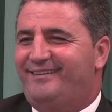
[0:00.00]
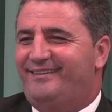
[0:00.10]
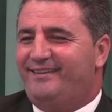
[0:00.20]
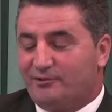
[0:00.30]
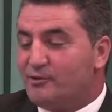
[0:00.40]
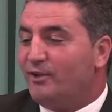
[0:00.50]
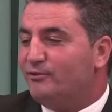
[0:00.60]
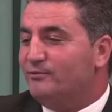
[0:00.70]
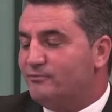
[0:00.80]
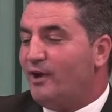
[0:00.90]
Yeah, try
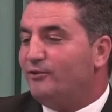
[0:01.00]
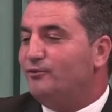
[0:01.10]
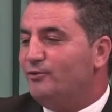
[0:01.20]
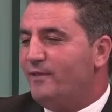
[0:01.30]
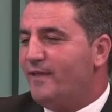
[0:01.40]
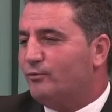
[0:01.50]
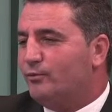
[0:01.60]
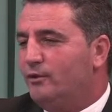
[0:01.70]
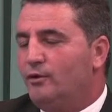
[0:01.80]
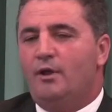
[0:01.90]
to do it that
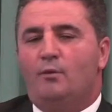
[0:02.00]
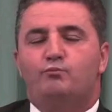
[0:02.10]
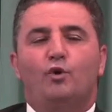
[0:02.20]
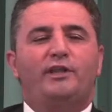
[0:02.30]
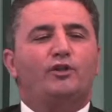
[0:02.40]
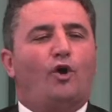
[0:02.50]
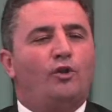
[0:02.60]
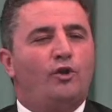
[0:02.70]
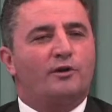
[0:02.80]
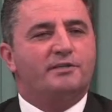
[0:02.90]
way, Put it on
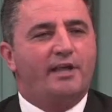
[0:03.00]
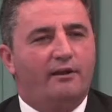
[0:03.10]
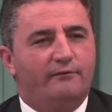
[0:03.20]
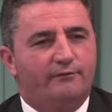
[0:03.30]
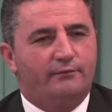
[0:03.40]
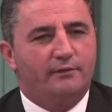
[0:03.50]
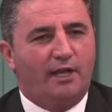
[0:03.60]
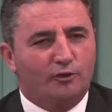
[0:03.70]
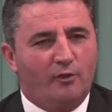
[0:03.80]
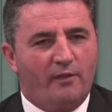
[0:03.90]
yourself,
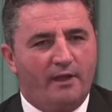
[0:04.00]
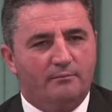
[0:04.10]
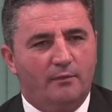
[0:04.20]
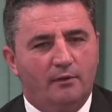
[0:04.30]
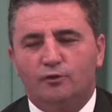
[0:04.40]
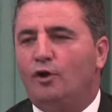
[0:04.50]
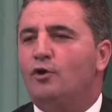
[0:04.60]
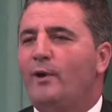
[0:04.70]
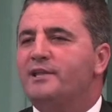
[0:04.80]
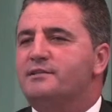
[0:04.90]
not on them.
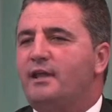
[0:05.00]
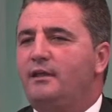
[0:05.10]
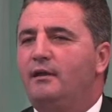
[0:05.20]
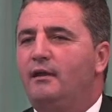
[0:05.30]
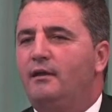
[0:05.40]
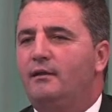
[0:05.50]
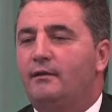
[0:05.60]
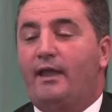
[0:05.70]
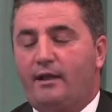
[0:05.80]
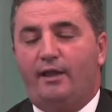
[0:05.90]
Go and say,
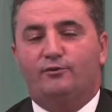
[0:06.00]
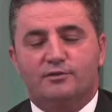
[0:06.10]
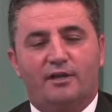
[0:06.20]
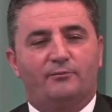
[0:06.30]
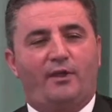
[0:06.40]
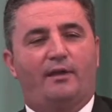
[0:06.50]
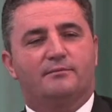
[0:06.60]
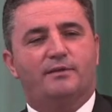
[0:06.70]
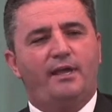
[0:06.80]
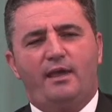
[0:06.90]
like I do
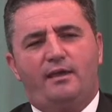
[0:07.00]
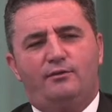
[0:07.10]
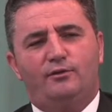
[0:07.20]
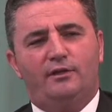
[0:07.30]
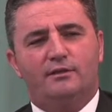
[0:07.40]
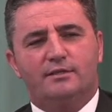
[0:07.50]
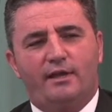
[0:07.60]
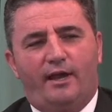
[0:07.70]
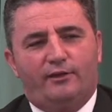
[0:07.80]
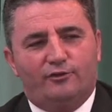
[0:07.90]
sometimes, hey, you didn't say
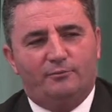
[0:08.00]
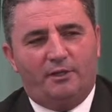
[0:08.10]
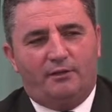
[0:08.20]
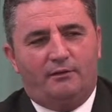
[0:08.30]
hi to me.